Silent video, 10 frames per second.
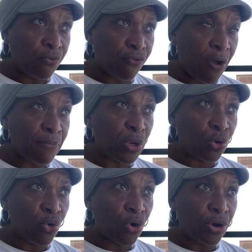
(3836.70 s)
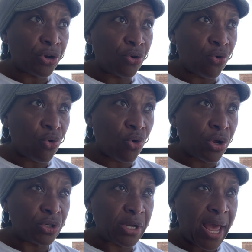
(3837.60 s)
from the Lord
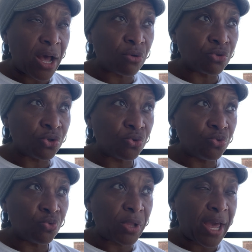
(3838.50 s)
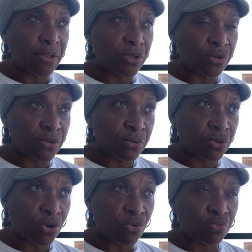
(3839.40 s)
on down to like the
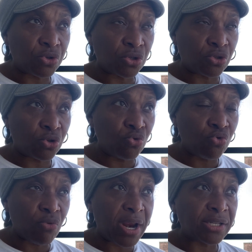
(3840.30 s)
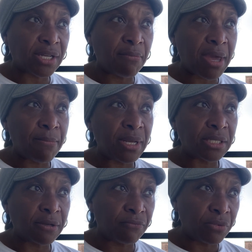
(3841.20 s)
the, the, the two greatest
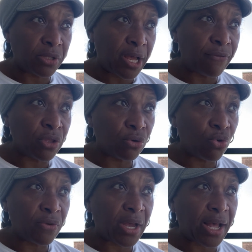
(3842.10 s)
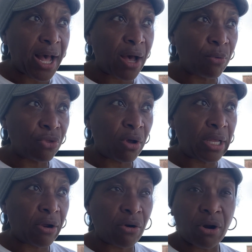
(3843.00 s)
commandments of loving the Lord thy God with all
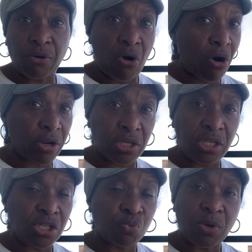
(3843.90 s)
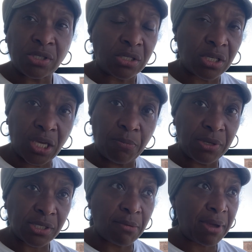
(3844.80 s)
our heart. He just wants us to keep
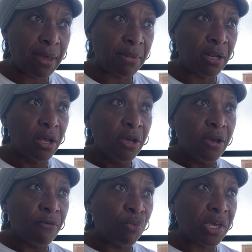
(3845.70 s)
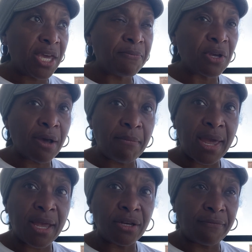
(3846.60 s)
His commandment. If we keep the
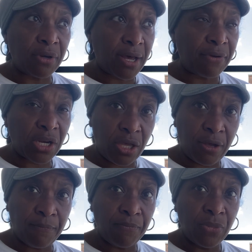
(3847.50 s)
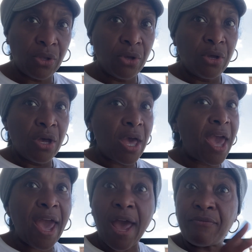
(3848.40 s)
command of loving Him,
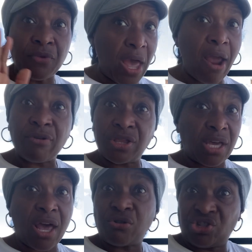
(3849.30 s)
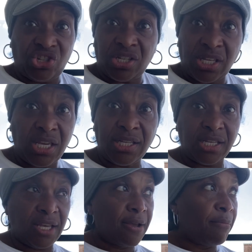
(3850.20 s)
everything else is just easy
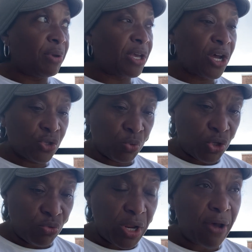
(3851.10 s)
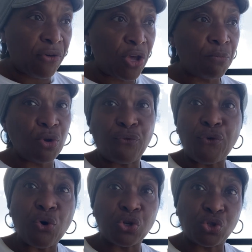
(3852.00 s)
because when you love Him, you're
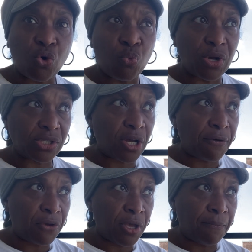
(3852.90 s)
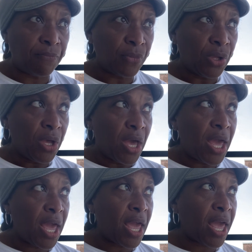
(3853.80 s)
focused on what's of Him
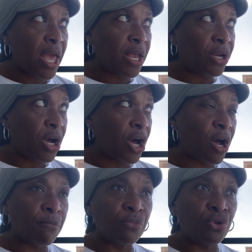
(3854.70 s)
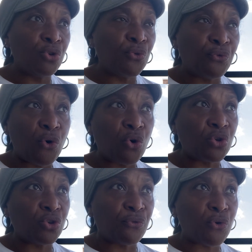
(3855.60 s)
and um, you fo
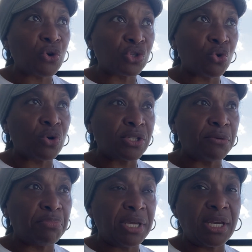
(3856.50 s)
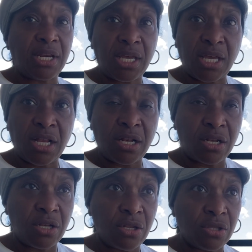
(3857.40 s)
you're focused on to being in